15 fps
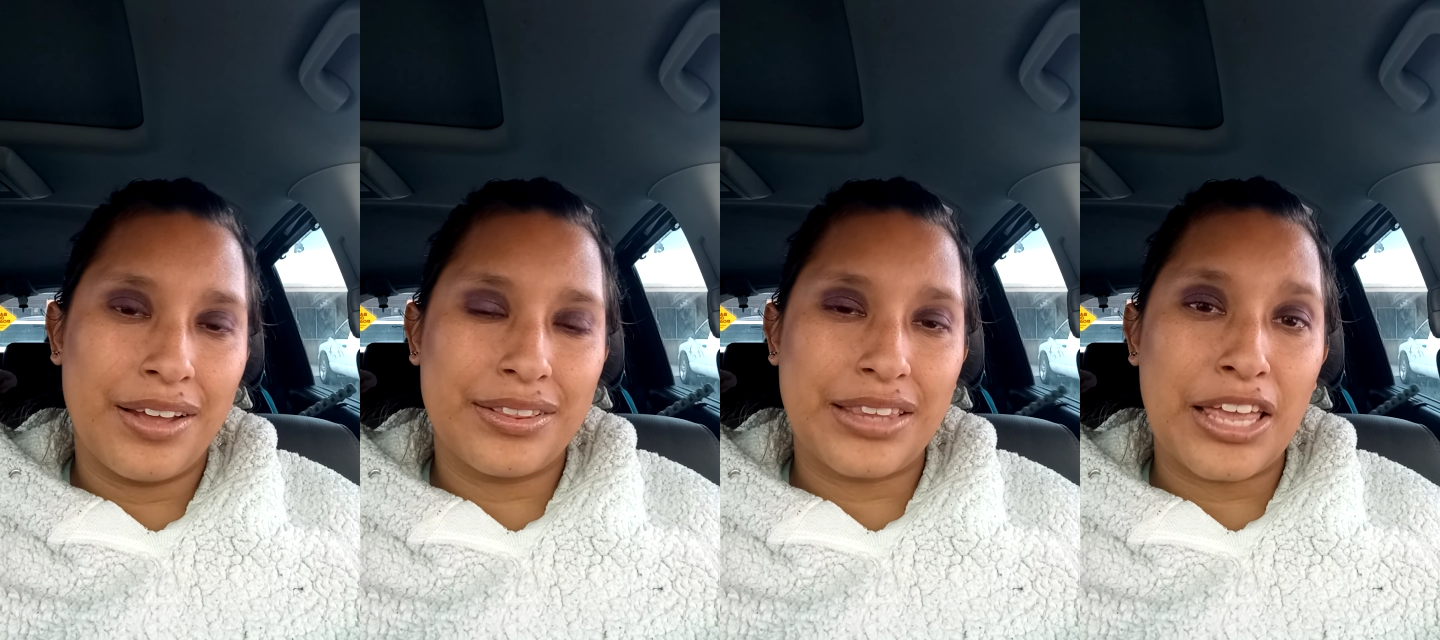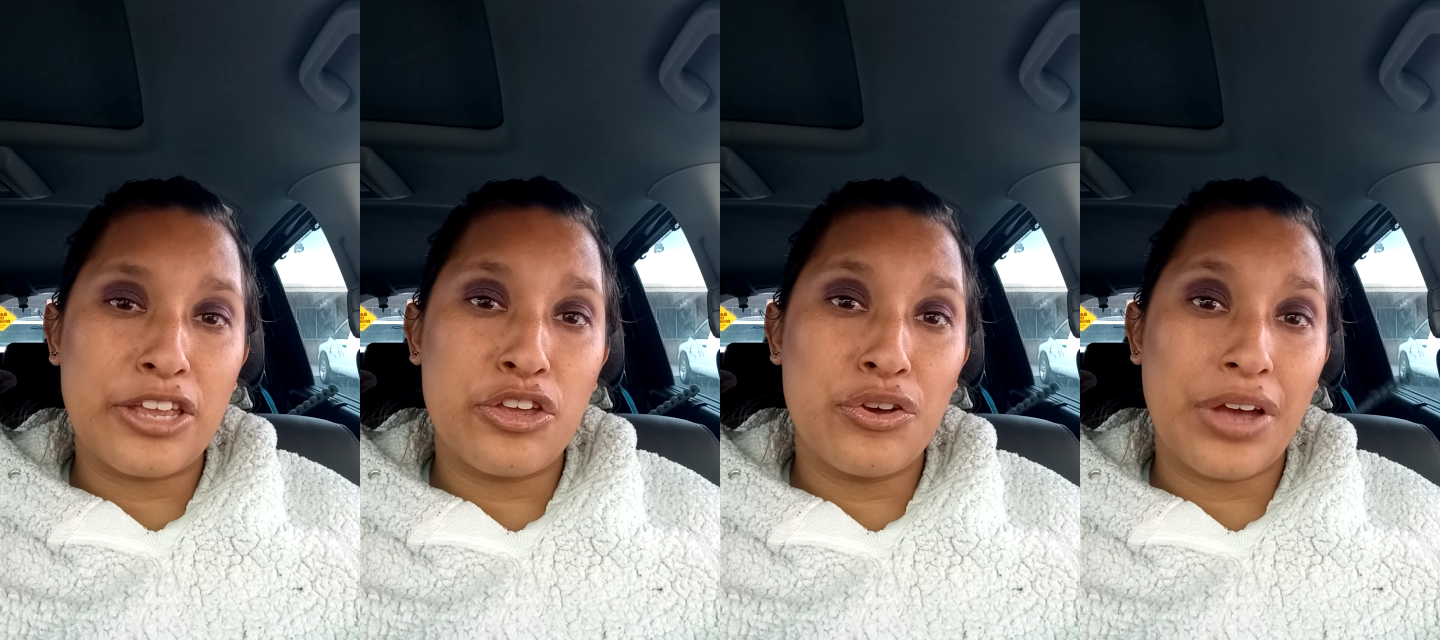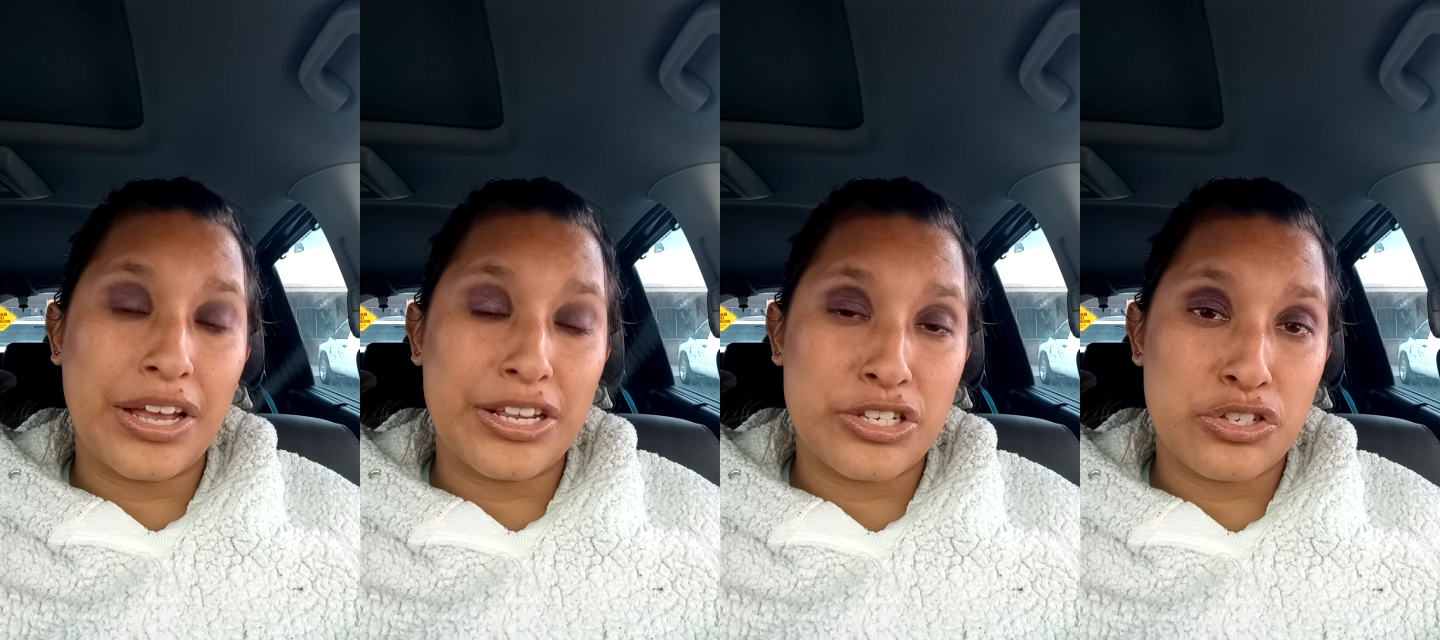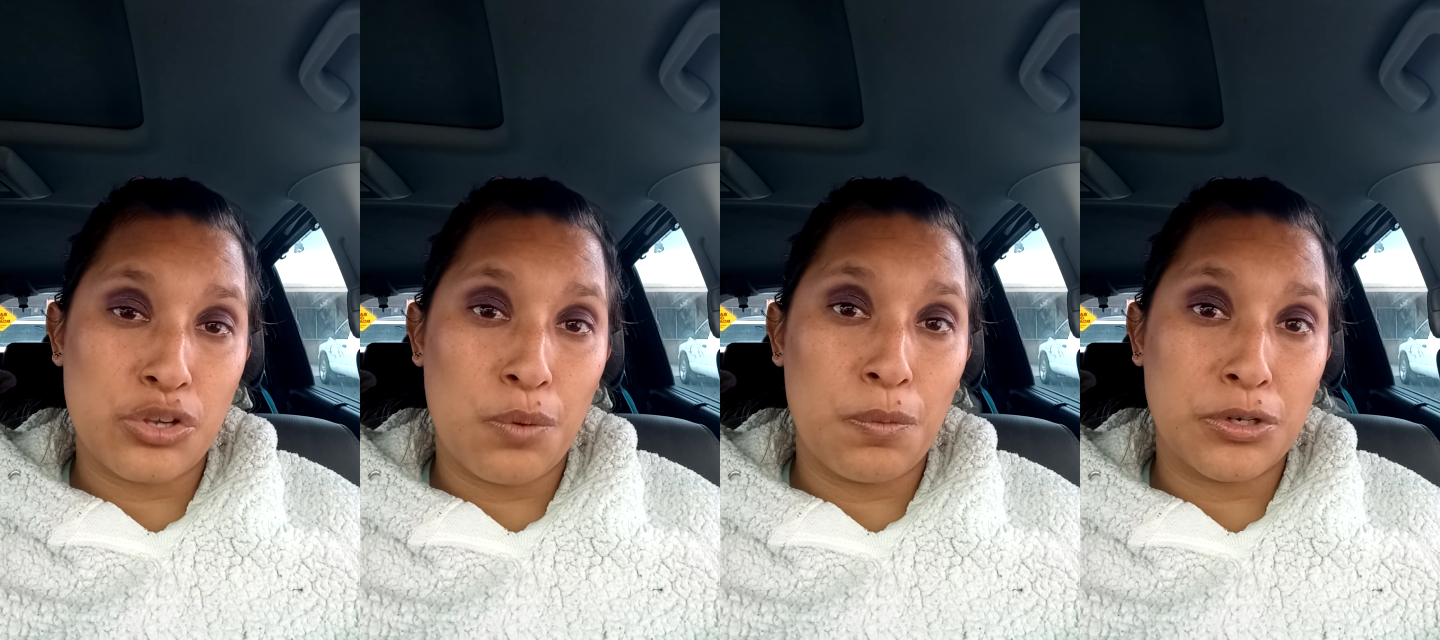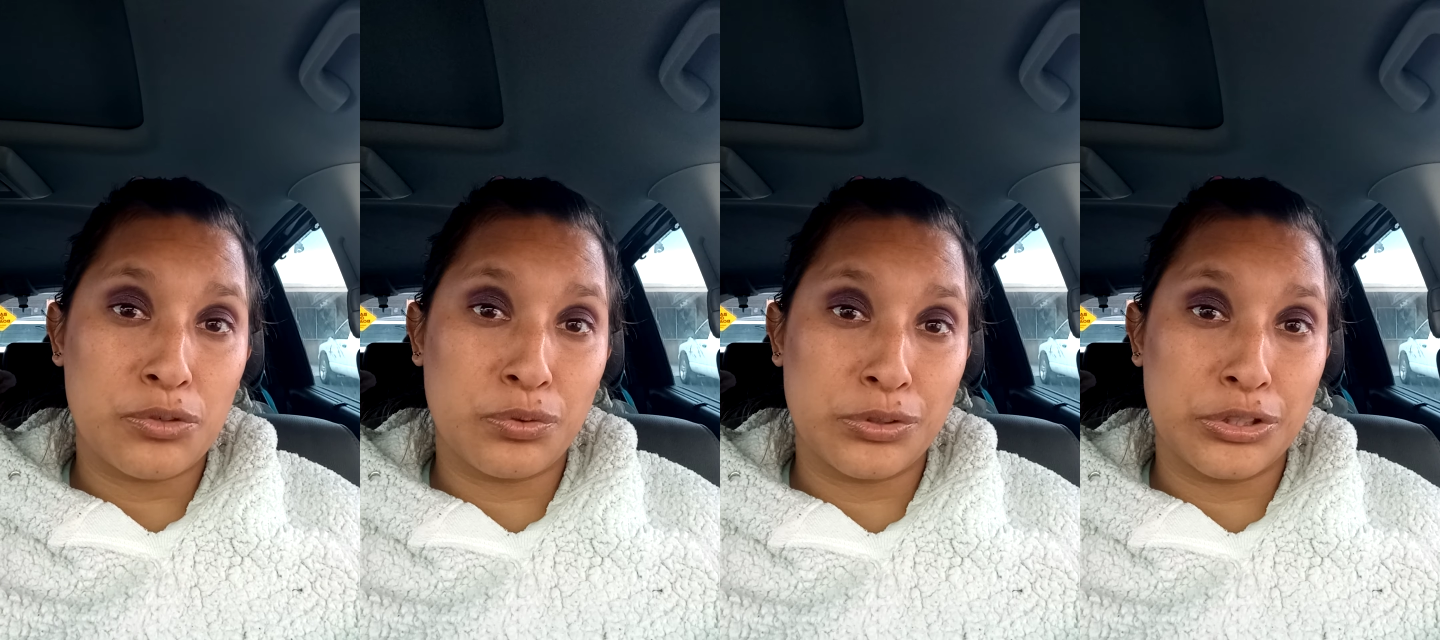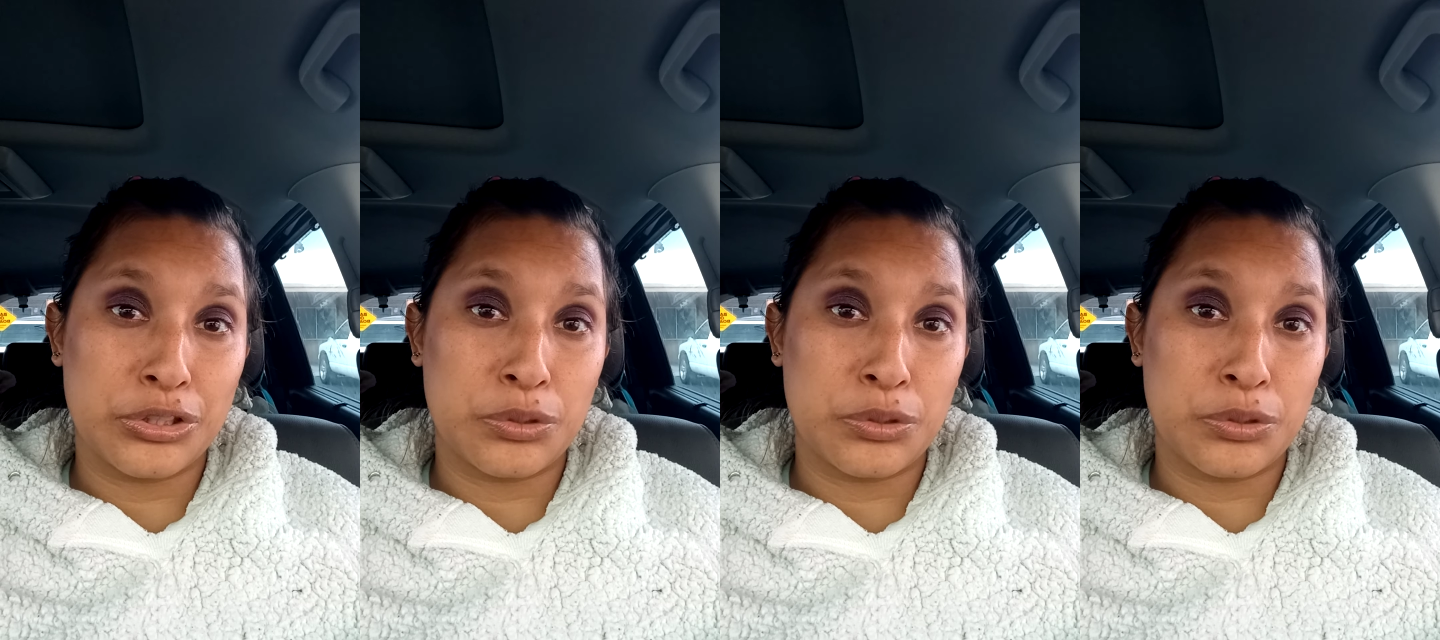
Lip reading: thank you guys so much for your